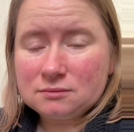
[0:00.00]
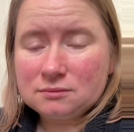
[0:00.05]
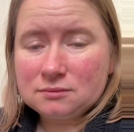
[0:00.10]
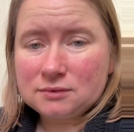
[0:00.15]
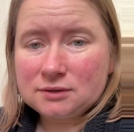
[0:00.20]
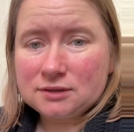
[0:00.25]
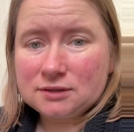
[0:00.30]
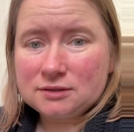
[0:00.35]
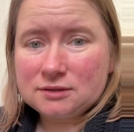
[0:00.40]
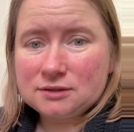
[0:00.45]

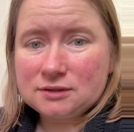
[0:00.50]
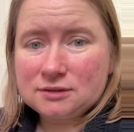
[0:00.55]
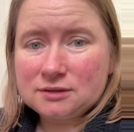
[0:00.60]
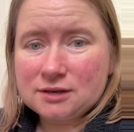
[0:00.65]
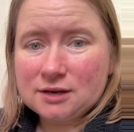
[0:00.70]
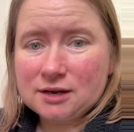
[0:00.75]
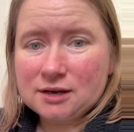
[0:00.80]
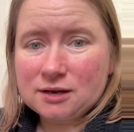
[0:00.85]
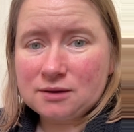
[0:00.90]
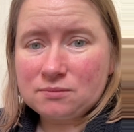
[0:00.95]

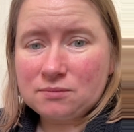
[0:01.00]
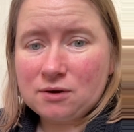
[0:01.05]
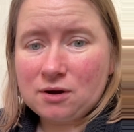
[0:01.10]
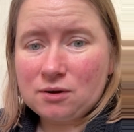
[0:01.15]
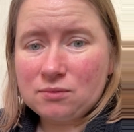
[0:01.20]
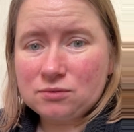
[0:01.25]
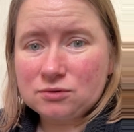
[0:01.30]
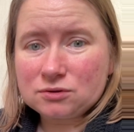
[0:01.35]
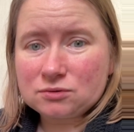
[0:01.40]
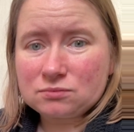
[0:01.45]
yesterday, but
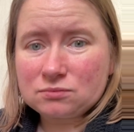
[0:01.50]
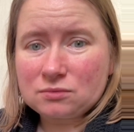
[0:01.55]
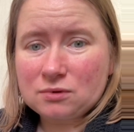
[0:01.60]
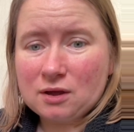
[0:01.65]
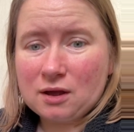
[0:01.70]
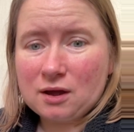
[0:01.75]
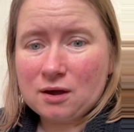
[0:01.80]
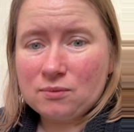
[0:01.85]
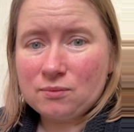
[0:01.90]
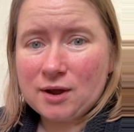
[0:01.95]

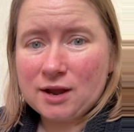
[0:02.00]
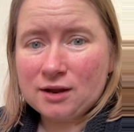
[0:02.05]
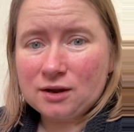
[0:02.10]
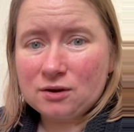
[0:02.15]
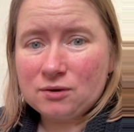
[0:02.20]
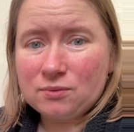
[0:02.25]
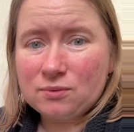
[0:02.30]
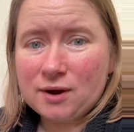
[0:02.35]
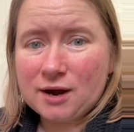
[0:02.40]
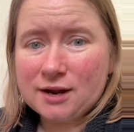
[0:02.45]
I went
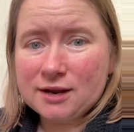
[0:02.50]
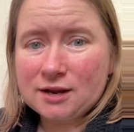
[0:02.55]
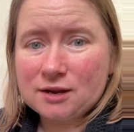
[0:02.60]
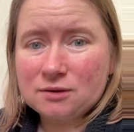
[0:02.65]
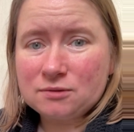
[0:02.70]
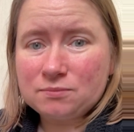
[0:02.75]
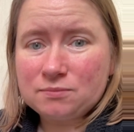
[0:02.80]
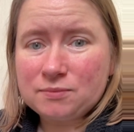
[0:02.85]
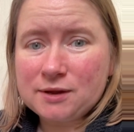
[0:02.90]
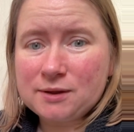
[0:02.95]

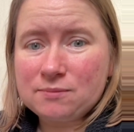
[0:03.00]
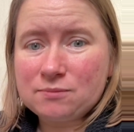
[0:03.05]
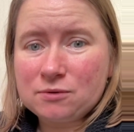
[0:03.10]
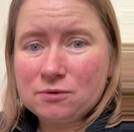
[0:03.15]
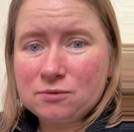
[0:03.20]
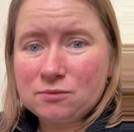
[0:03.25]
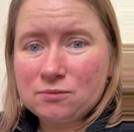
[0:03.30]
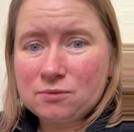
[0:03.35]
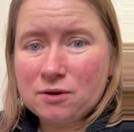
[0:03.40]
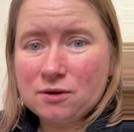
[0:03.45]
quiet.
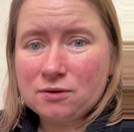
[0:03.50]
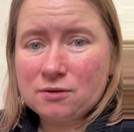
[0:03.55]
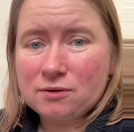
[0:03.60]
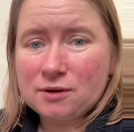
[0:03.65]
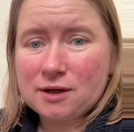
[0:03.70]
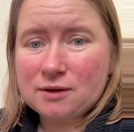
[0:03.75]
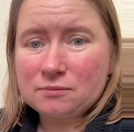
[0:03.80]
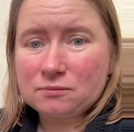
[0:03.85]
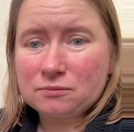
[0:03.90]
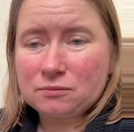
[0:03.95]
People were
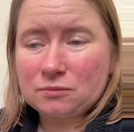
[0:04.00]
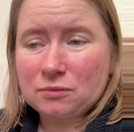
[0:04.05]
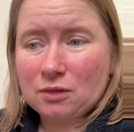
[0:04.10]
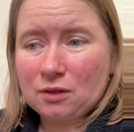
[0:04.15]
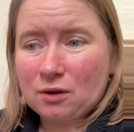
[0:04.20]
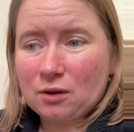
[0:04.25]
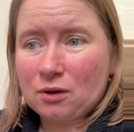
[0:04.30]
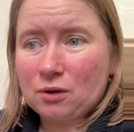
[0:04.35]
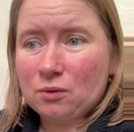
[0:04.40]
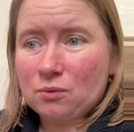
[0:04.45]

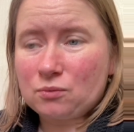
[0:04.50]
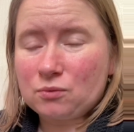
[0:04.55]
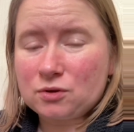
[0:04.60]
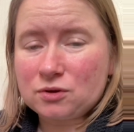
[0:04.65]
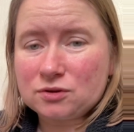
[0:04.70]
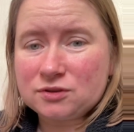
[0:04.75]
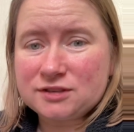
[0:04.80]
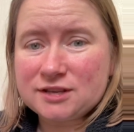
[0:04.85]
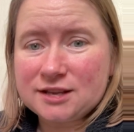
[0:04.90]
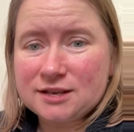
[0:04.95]

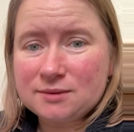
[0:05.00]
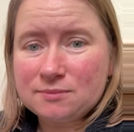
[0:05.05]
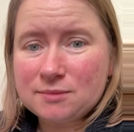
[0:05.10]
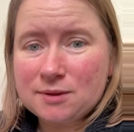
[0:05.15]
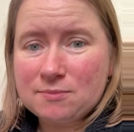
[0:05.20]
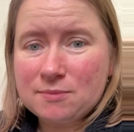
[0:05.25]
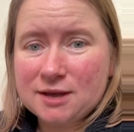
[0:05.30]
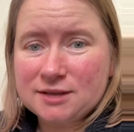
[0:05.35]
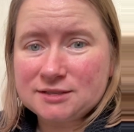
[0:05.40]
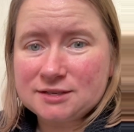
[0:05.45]
sending me
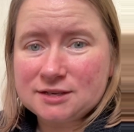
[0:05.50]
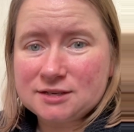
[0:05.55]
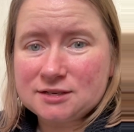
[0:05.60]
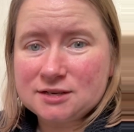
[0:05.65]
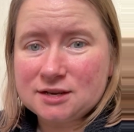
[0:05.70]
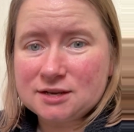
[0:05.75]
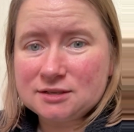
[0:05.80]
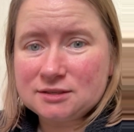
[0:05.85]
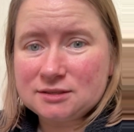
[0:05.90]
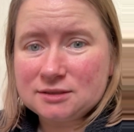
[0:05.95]

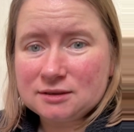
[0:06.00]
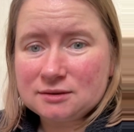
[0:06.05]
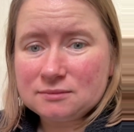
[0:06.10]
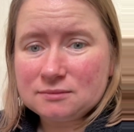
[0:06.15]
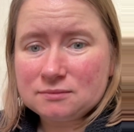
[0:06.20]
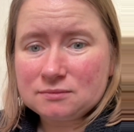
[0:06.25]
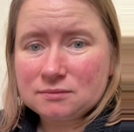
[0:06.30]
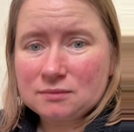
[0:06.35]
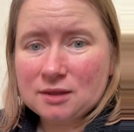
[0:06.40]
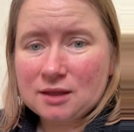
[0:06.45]
messages
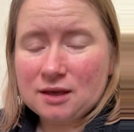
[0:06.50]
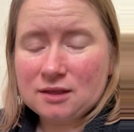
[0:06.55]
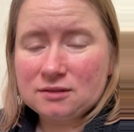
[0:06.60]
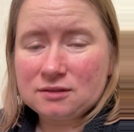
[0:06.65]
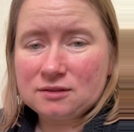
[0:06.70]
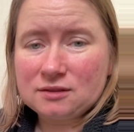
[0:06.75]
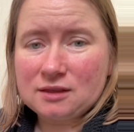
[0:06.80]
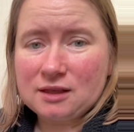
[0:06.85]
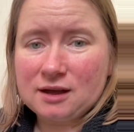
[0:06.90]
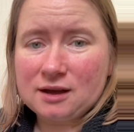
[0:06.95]

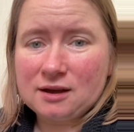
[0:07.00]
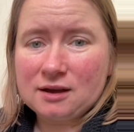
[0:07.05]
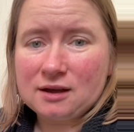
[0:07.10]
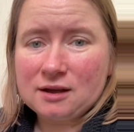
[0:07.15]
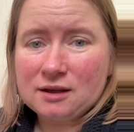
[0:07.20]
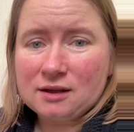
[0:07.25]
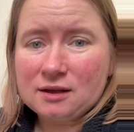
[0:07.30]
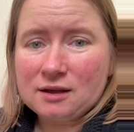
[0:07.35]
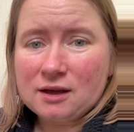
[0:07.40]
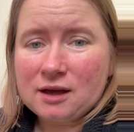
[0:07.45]
and that,
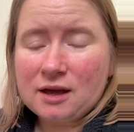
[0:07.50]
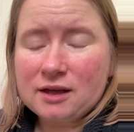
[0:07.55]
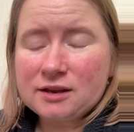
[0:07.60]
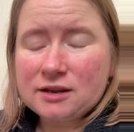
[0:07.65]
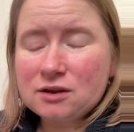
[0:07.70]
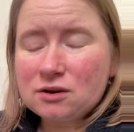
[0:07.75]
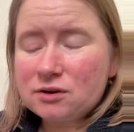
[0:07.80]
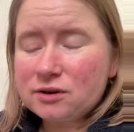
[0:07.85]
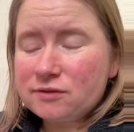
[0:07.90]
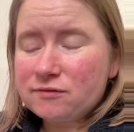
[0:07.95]
and they
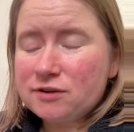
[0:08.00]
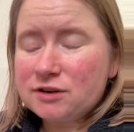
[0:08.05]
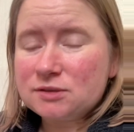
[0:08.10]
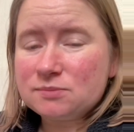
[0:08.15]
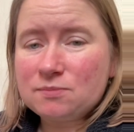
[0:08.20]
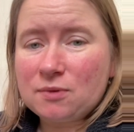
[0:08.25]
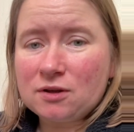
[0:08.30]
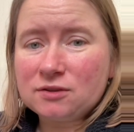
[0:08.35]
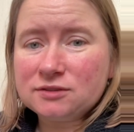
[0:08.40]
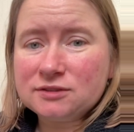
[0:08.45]
only
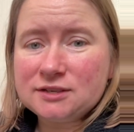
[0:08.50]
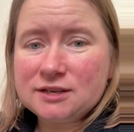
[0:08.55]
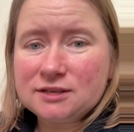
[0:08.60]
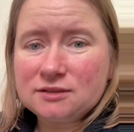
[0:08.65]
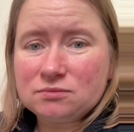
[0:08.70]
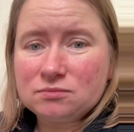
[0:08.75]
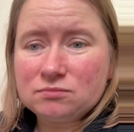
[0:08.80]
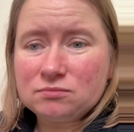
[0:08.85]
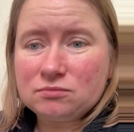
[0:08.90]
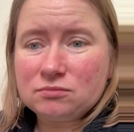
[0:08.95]
responded
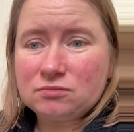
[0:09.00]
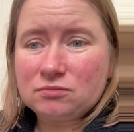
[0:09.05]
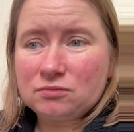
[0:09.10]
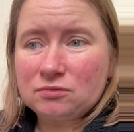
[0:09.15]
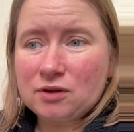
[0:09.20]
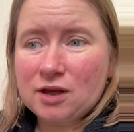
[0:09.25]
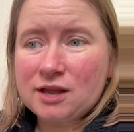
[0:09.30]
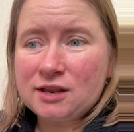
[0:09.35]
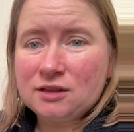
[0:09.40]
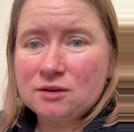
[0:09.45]

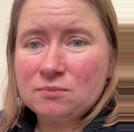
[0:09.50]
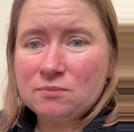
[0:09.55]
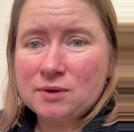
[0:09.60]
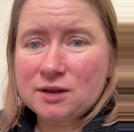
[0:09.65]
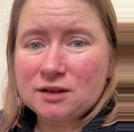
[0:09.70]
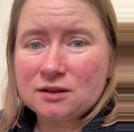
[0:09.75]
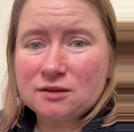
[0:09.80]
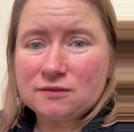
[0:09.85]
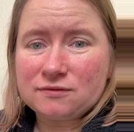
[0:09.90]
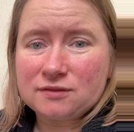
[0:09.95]
in the
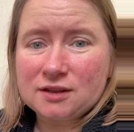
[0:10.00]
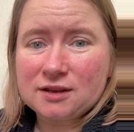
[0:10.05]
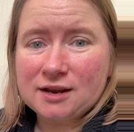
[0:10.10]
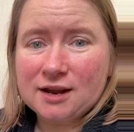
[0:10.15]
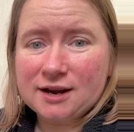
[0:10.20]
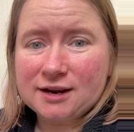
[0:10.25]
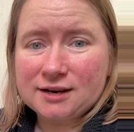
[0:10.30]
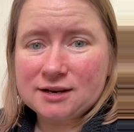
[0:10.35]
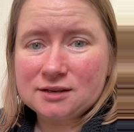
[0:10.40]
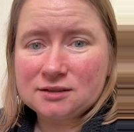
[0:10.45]
middle of the
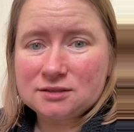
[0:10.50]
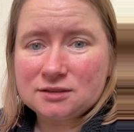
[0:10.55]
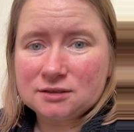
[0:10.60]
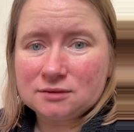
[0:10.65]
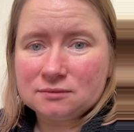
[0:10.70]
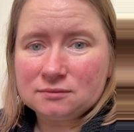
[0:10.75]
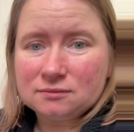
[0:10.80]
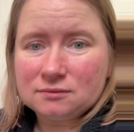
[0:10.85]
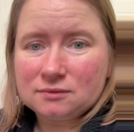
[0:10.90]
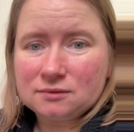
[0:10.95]
night,
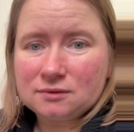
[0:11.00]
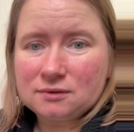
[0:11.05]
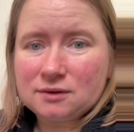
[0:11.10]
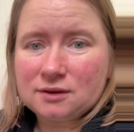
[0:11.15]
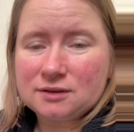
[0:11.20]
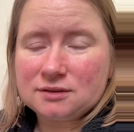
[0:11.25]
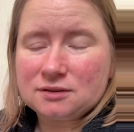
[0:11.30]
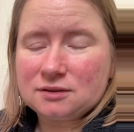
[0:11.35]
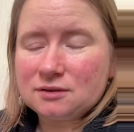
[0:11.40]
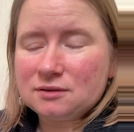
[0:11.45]

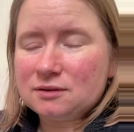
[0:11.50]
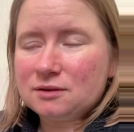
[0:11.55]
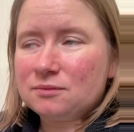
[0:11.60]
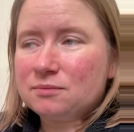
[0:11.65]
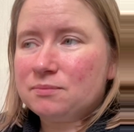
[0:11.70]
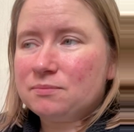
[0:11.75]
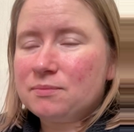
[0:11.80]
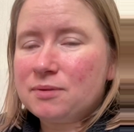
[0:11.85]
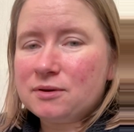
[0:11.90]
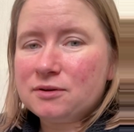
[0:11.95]
as
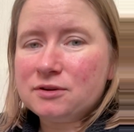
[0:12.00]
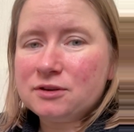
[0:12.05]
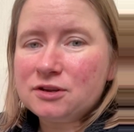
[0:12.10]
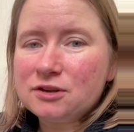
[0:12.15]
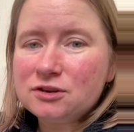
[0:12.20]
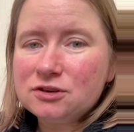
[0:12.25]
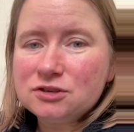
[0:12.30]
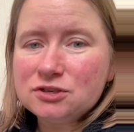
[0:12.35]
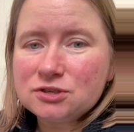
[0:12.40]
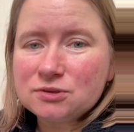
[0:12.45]
per
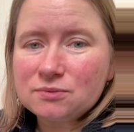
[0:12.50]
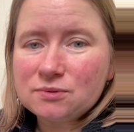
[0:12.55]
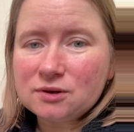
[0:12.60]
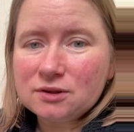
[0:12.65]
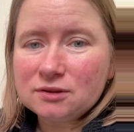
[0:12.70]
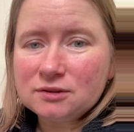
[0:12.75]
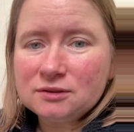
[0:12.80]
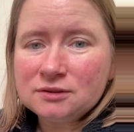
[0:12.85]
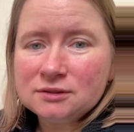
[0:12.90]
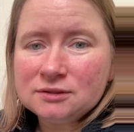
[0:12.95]

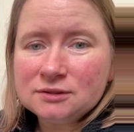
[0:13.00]
usual.